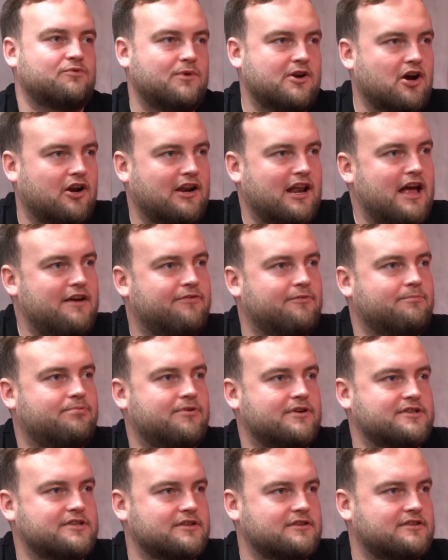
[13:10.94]
and we got a letter from
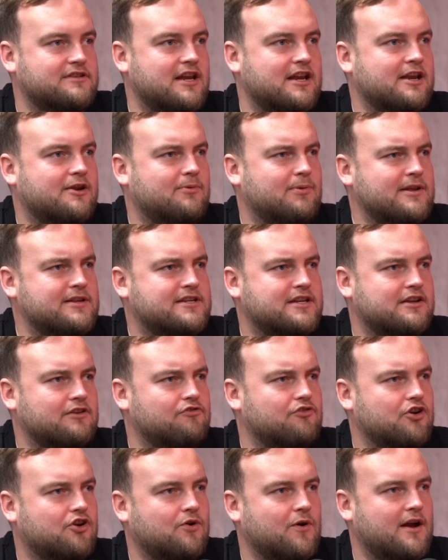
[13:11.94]
prison saying, please can
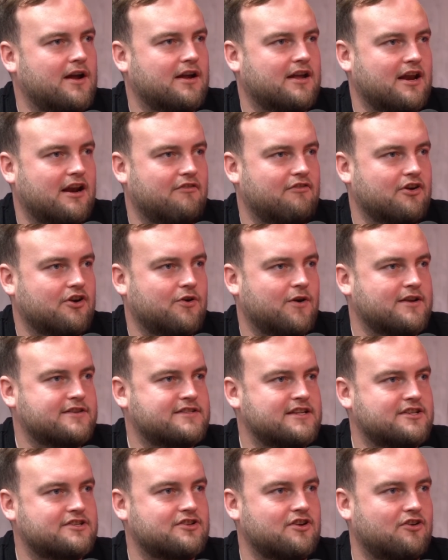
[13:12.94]
I request
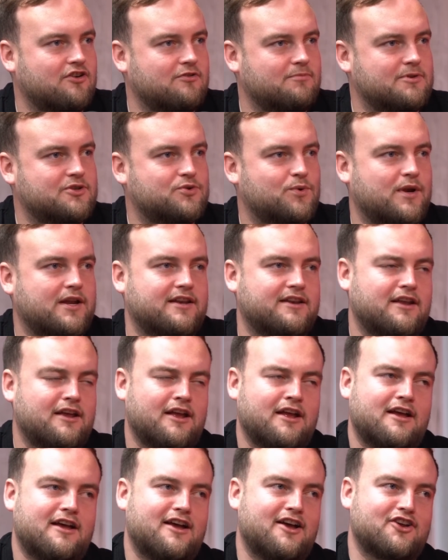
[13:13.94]
this song between
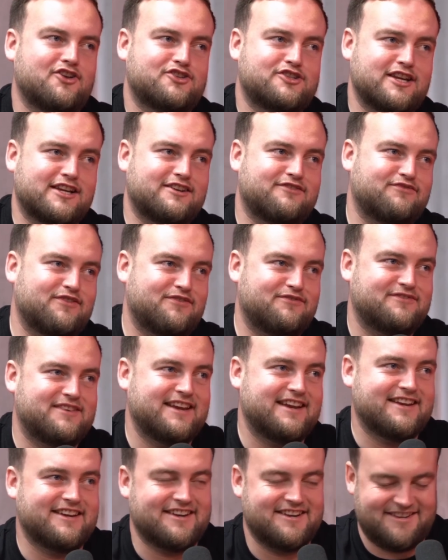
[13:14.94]

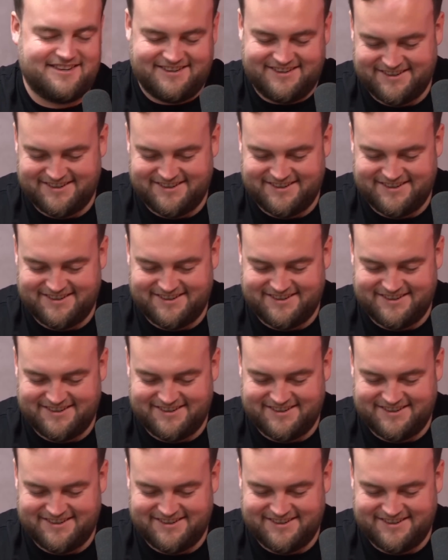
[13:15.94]
6:15